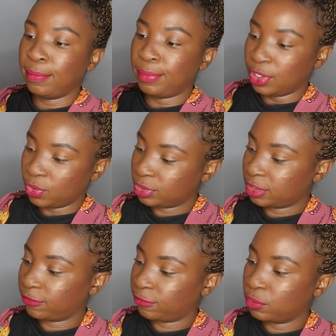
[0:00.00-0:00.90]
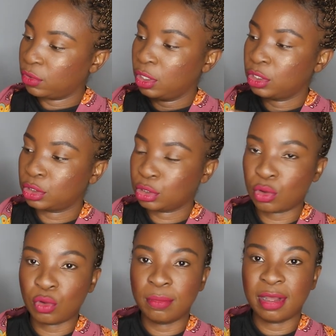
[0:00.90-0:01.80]
beautiful
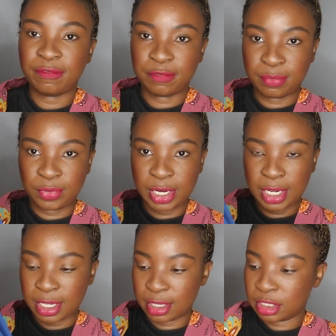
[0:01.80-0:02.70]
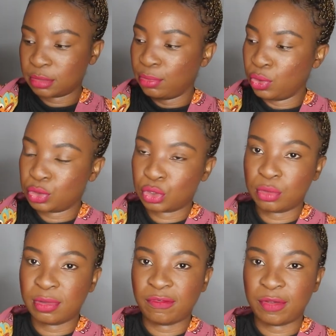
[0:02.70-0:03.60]
scuba fabric, this blue
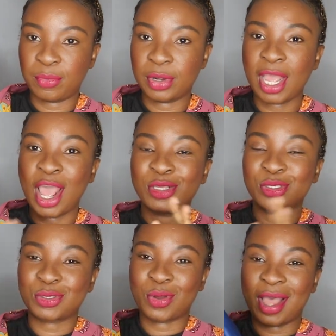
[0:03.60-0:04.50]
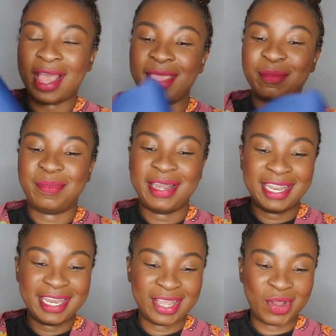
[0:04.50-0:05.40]
scuba fabric. So I am
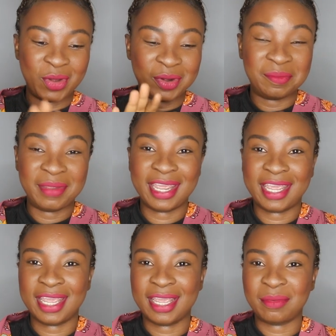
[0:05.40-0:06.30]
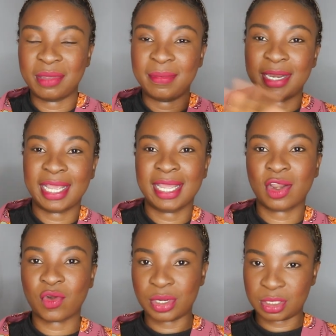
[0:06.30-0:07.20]
planning on making maybe like a
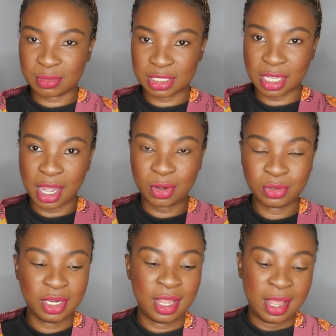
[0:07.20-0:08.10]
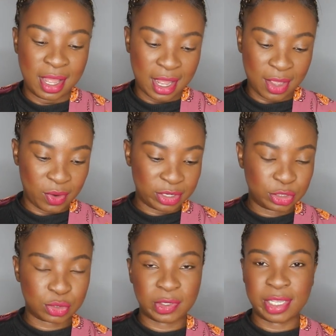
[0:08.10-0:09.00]
Christmas gown. I
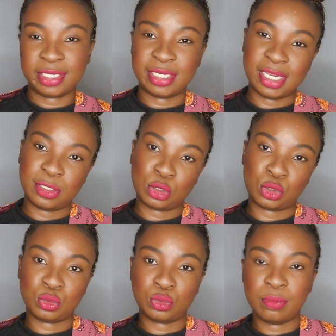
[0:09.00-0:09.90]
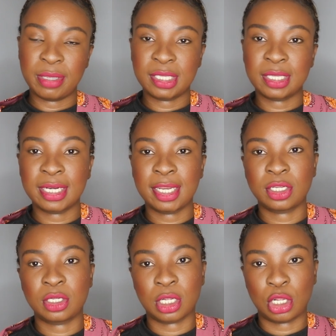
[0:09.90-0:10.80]
want to get into making
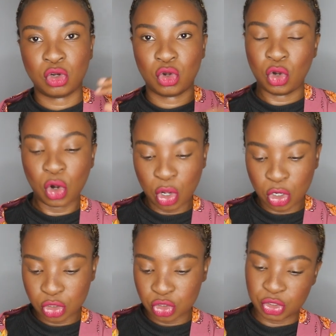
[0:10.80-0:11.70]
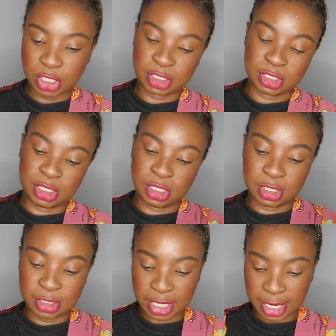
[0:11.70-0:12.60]
like long
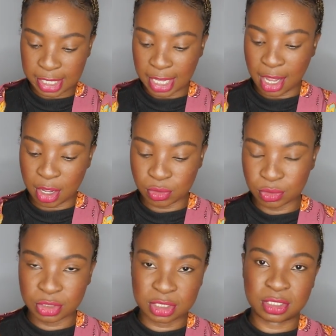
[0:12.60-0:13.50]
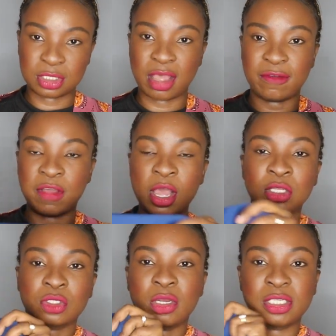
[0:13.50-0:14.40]
dresses, like gowns and stuff.
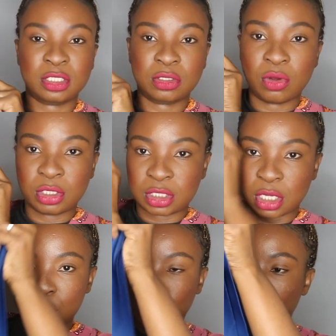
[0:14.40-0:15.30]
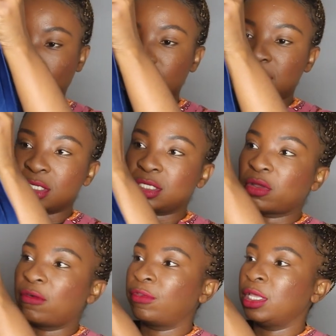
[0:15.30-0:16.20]
So I just got two meters
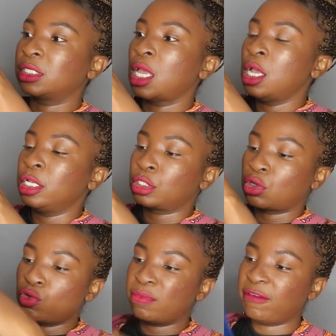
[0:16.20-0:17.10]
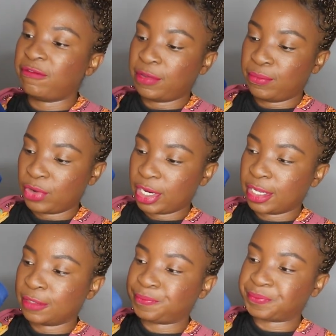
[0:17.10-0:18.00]
of this scuba
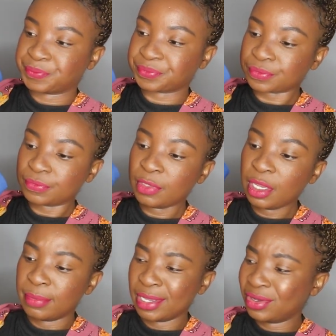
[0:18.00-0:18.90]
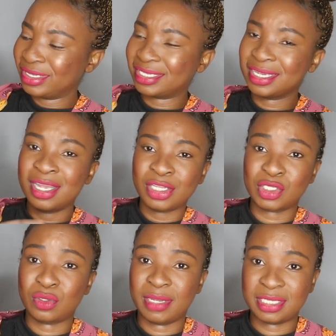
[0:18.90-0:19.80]
fabric, because
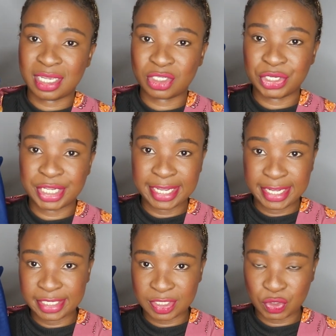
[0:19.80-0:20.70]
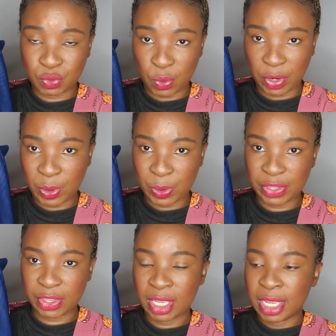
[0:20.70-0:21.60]
scuba is actually easy to work
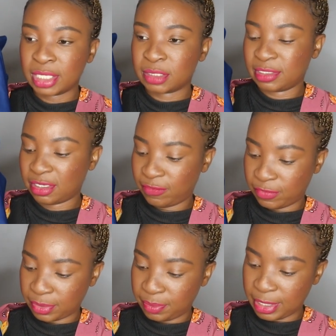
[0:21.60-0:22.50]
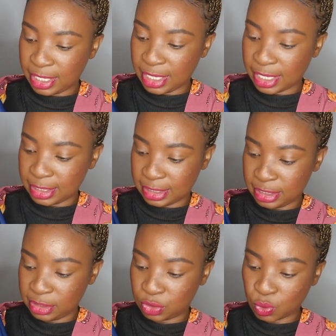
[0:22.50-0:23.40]
with, especially for a beginner. It's
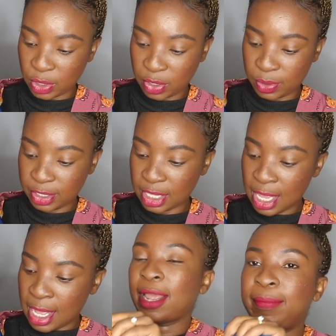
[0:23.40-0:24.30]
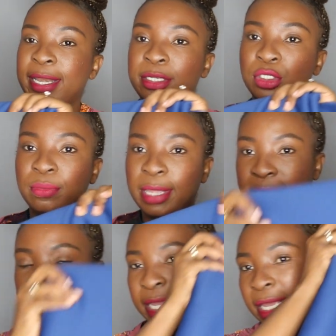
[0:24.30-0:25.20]
easy to work with. I plan to
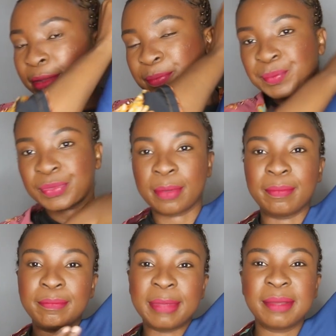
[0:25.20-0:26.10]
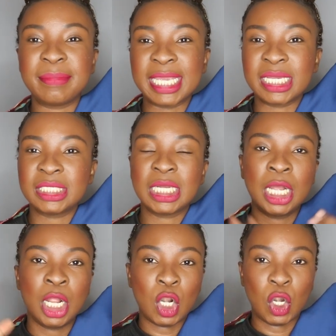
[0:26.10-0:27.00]
make like a mermaid
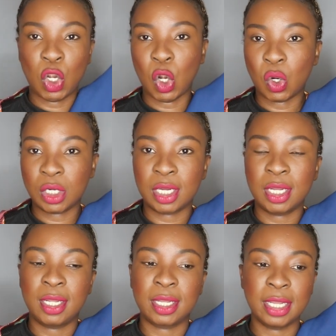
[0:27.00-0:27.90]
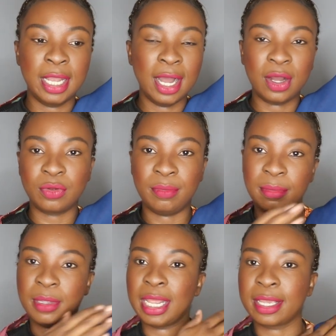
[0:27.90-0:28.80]
long gown,
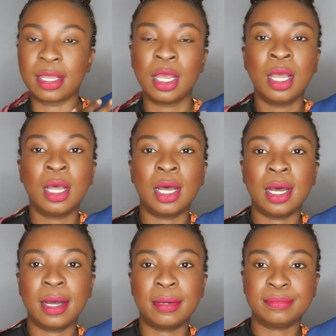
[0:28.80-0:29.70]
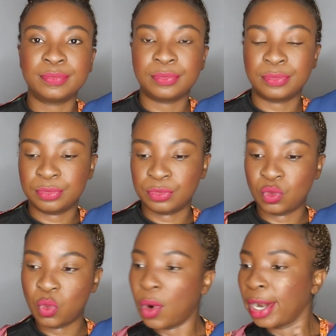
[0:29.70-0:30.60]
maybe like um
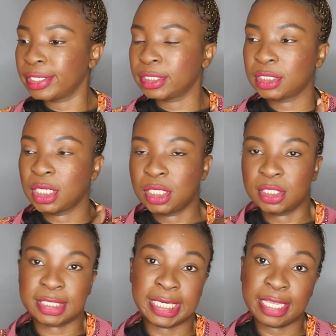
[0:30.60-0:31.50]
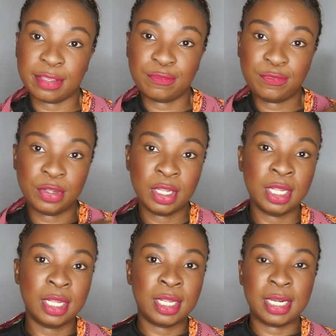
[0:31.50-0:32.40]
one sleeve,
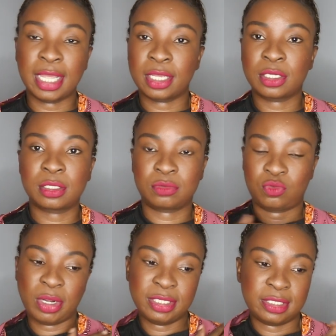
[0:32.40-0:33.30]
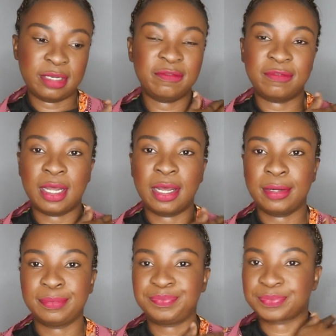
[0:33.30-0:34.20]
like one sleeve
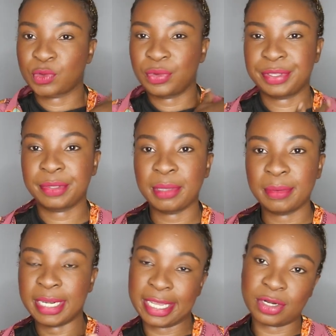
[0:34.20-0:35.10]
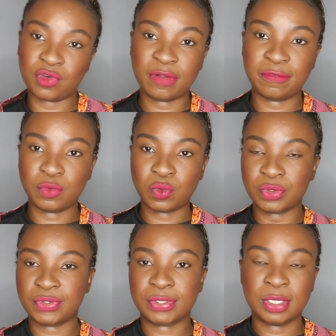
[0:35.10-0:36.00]
um with maybe like
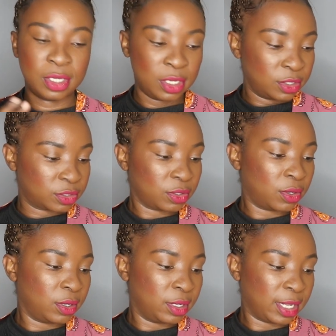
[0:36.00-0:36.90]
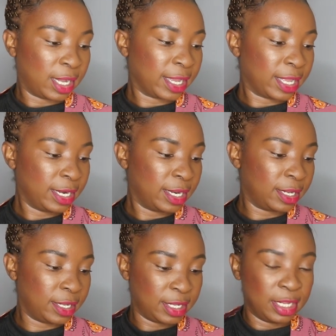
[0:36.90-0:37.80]
ruffles. So I kind of